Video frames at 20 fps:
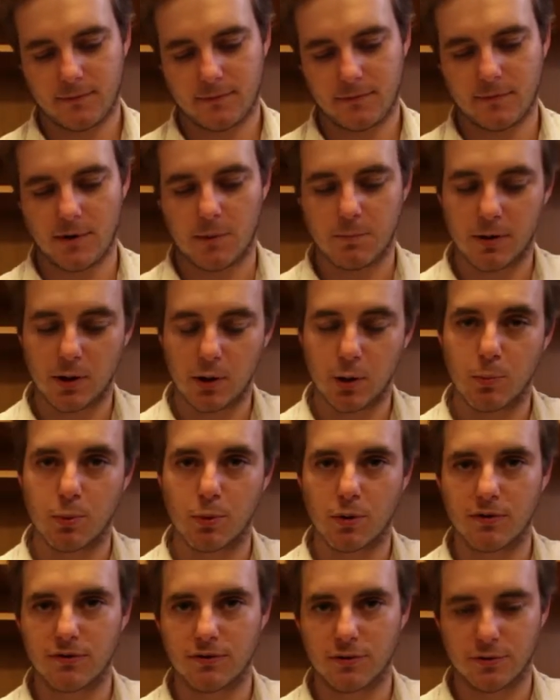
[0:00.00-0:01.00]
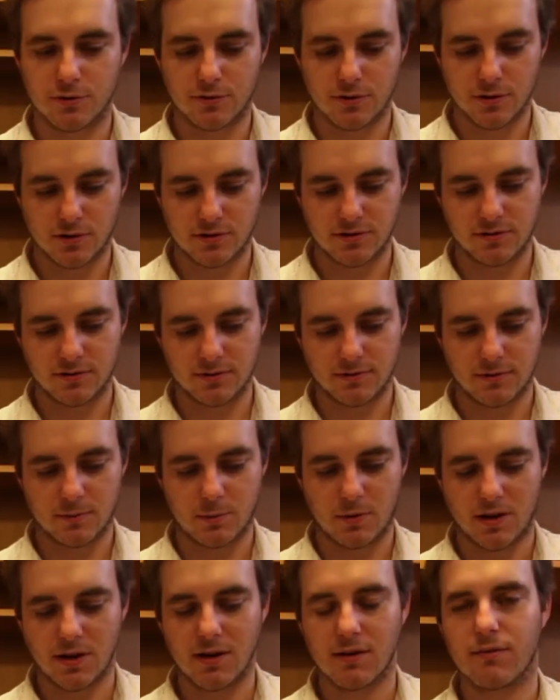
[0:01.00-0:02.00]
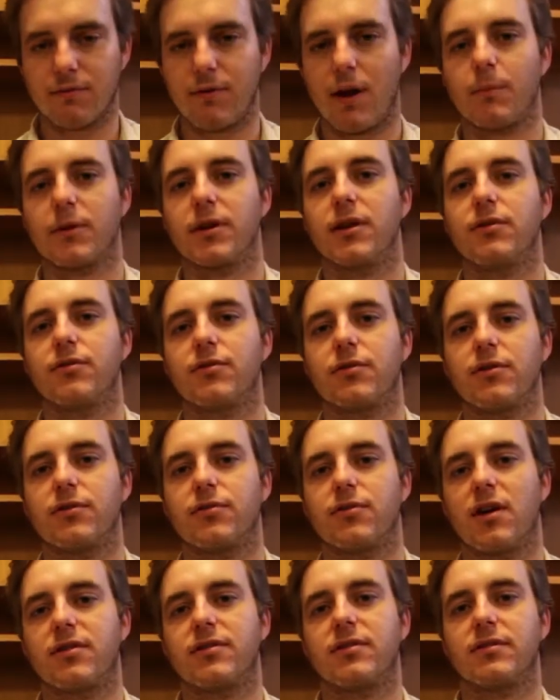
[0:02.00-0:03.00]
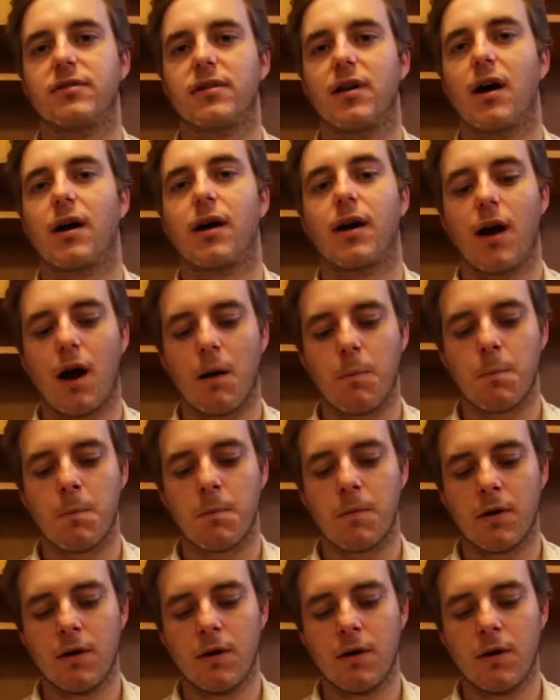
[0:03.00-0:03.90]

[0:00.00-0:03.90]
That pillow book is your surgeon's, by it family history stretches like gum